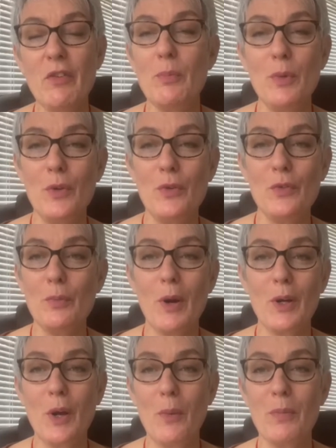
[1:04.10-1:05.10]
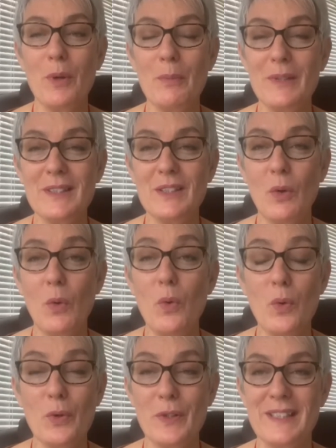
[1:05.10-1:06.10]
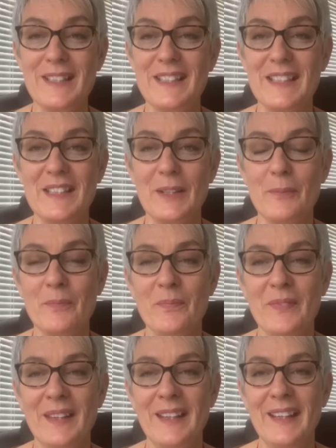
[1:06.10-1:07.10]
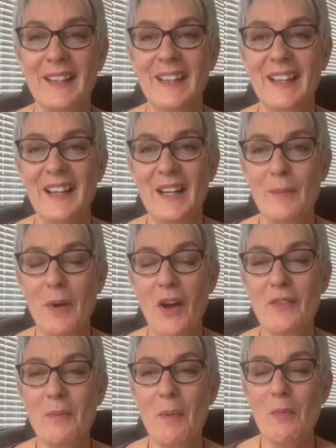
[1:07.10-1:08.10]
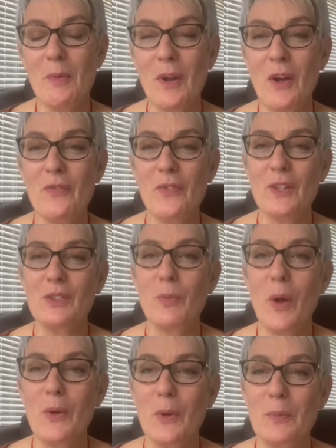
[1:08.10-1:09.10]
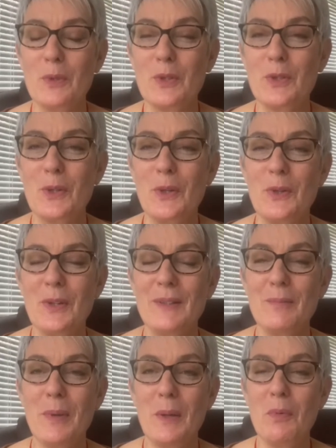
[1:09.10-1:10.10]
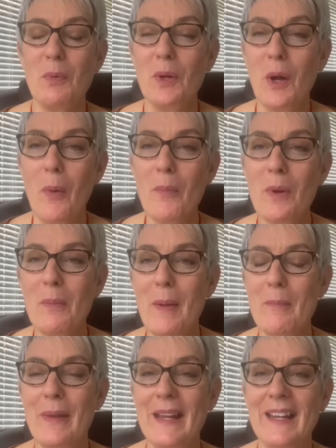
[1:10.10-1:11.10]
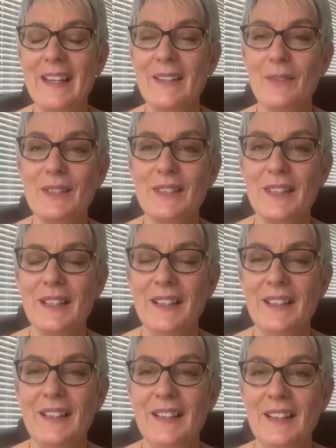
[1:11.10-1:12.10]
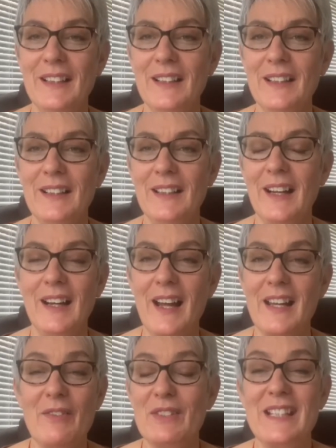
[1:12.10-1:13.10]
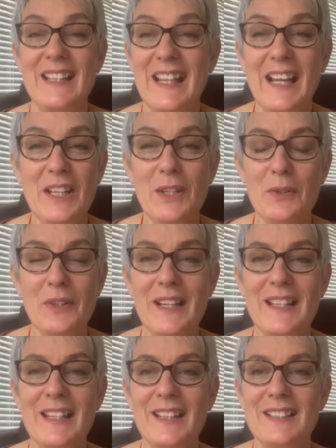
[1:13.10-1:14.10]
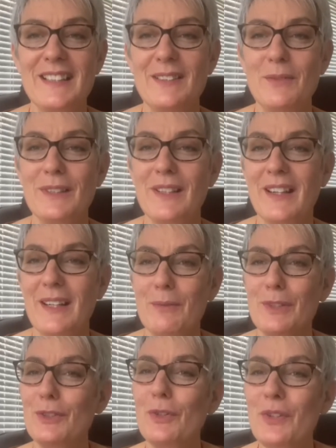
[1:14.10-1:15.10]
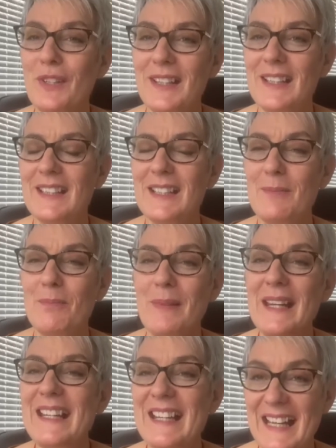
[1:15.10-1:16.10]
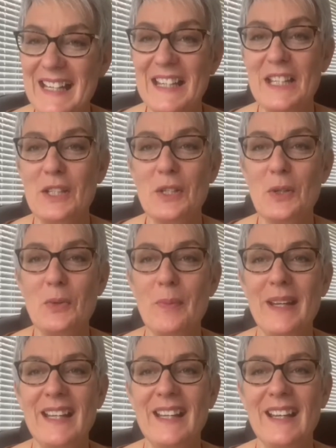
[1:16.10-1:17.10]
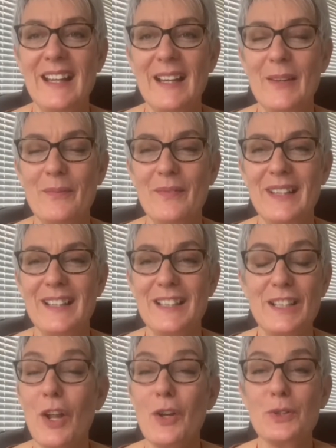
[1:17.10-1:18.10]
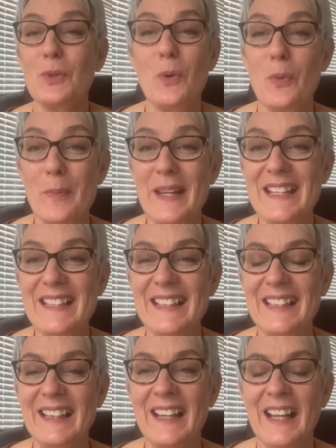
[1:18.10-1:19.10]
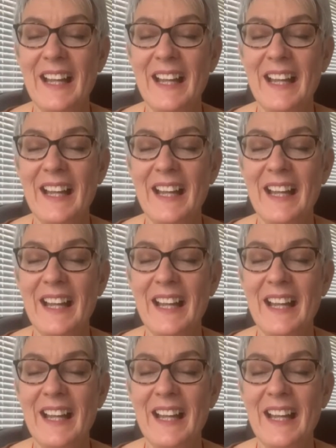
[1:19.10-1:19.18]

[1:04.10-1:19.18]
moved by compliment or criticism. Um, I remember when I first woke up to truth and people compliment me and it was, I, I never said thank you or anything because it, it, was like it was nothing. It didn't mean anything to me. Um, it had lost all meaning.